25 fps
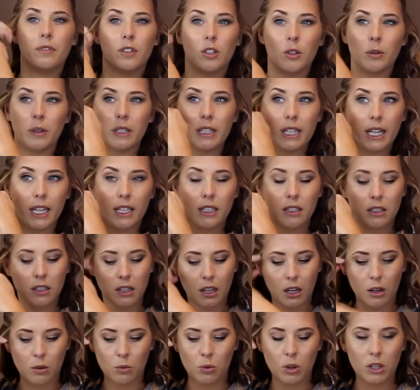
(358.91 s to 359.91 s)
So I tend to
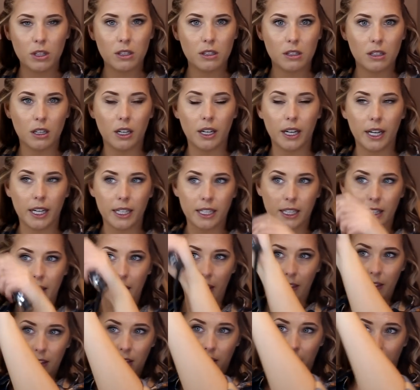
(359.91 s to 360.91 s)
go one side and
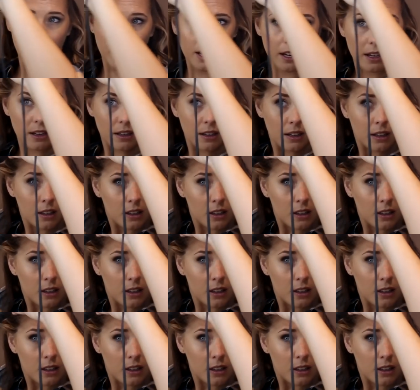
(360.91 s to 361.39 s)
then the other,